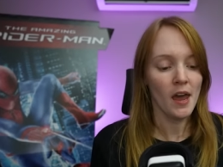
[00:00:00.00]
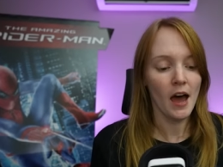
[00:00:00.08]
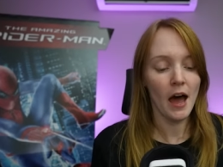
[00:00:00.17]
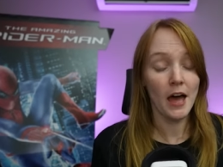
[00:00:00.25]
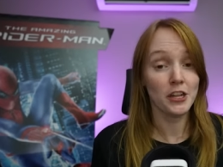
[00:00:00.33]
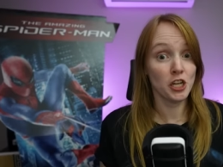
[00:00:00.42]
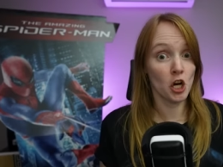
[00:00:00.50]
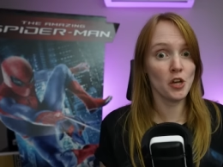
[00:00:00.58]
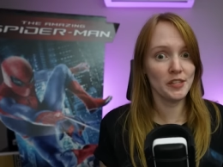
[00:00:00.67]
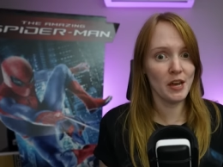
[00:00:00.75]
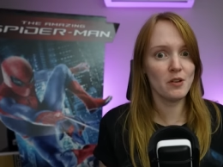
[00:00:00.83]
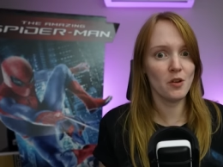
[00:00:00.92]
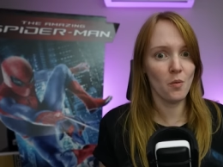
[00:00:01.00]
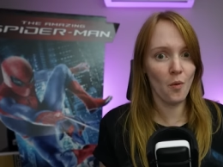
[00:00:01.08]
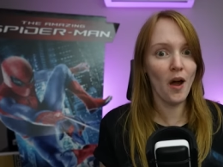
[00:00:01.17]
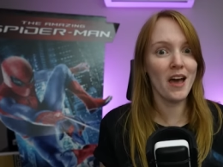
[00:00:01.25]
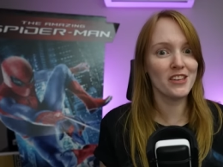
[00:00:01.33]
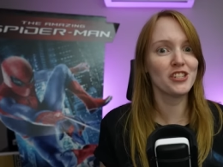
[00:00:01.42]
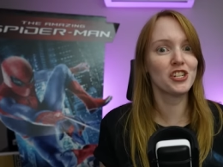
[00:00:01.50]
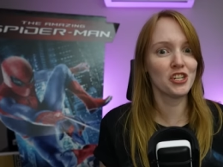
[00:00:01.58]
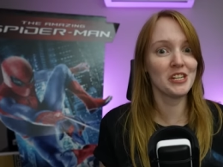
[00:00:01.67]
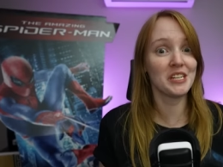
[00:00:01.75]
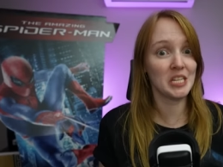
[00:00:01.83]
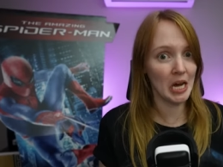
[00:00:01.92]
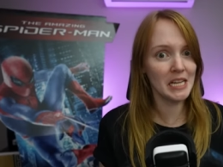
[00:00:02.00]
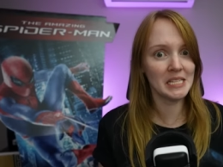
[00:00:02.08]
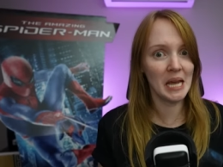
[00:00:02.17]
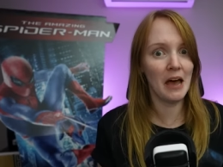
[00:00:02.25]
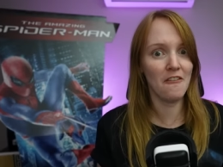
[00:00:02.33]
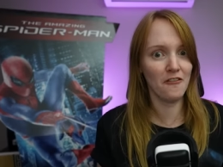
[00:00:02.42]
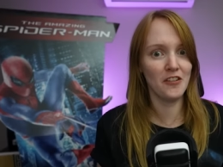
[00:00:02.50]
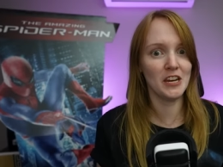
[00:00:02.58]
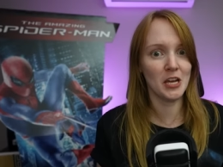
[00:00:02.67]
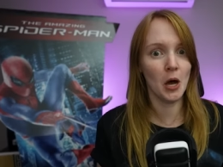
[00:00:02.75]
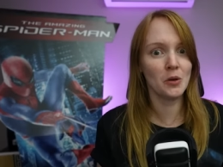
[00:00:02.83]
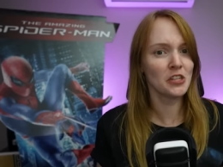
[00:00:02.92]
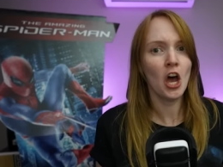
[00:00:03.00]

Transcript: Uh, turns out it was. She does have video